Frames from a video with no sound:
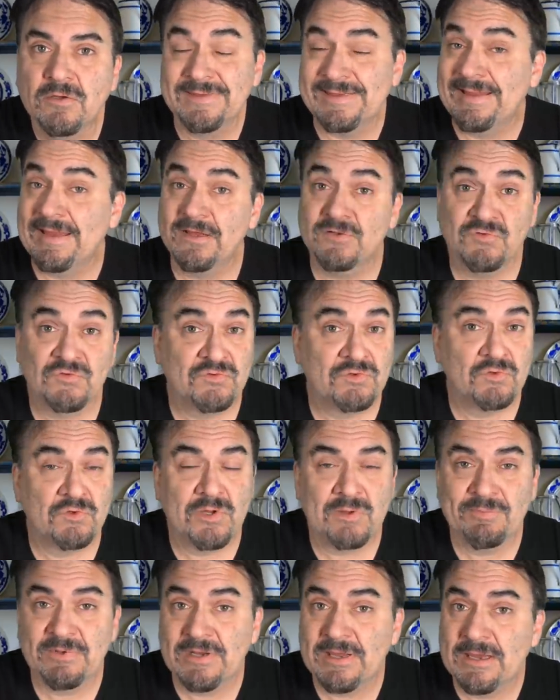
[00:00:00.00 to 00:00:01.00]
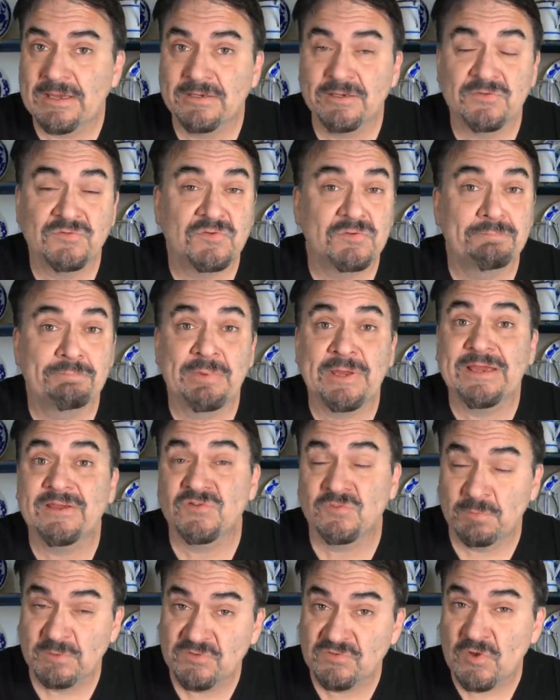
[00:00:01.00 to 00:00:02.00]
Cans turn up in attics and
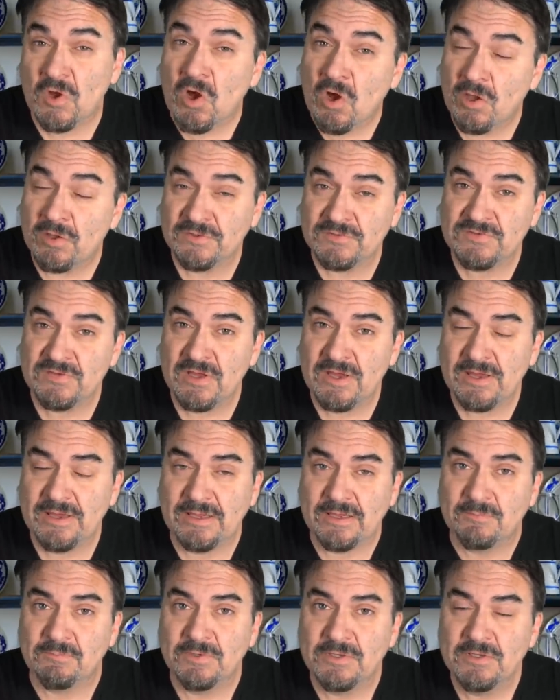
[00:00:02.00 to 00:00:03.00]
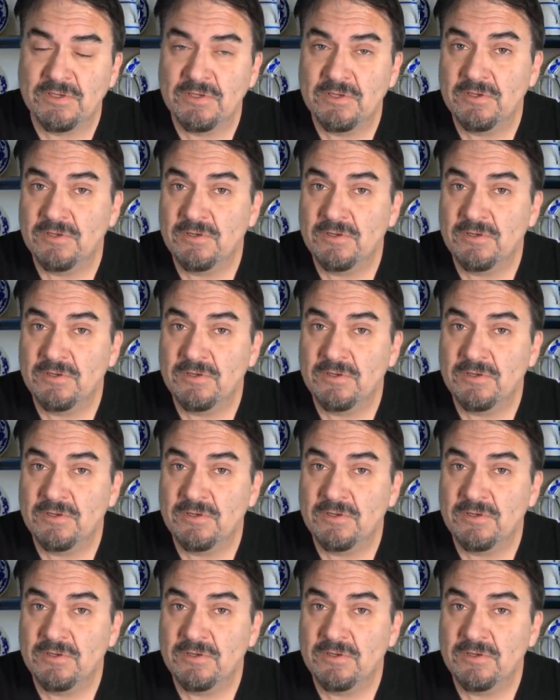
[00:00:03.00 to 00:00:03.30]
basements all the time.